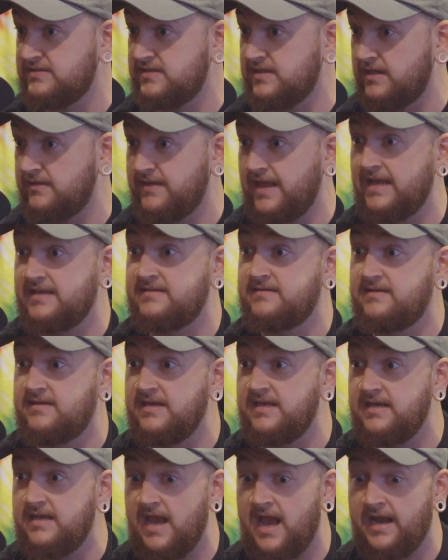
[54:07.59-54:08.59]
That's
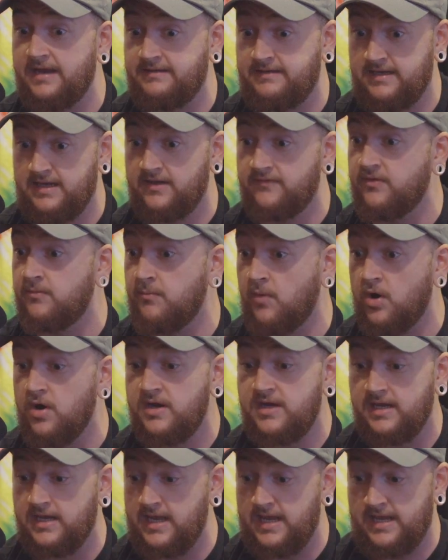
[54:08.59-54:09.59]
the idea of the
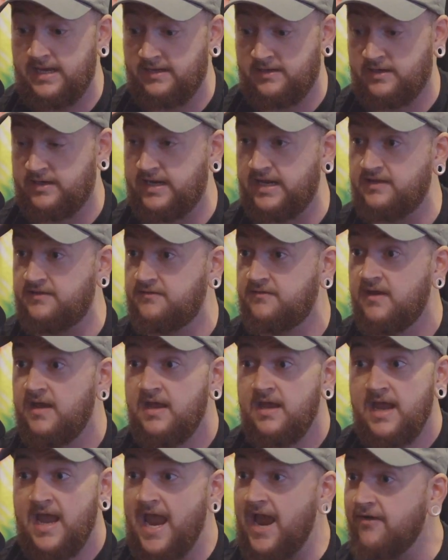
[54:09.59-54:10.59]
market. It gets
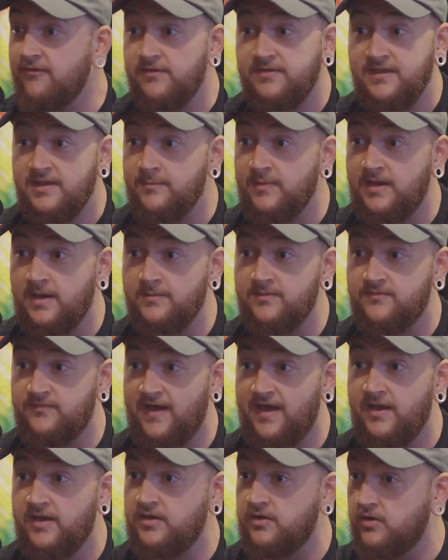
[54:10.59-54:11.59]
everything becomes
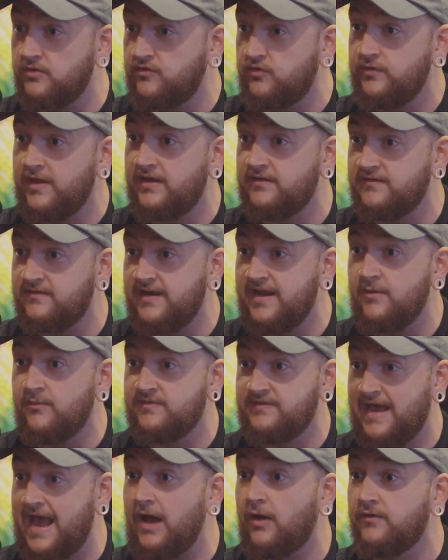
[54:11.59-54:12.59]
value. 2008 was
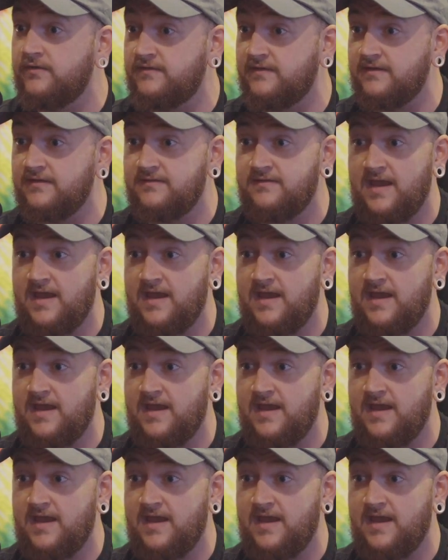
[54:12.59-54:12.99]
houses.